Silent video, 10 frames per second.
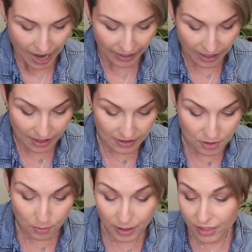
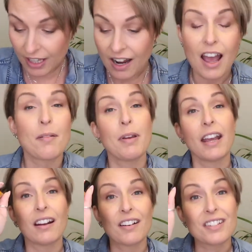And with it, I
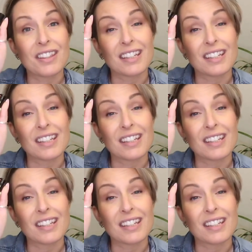paired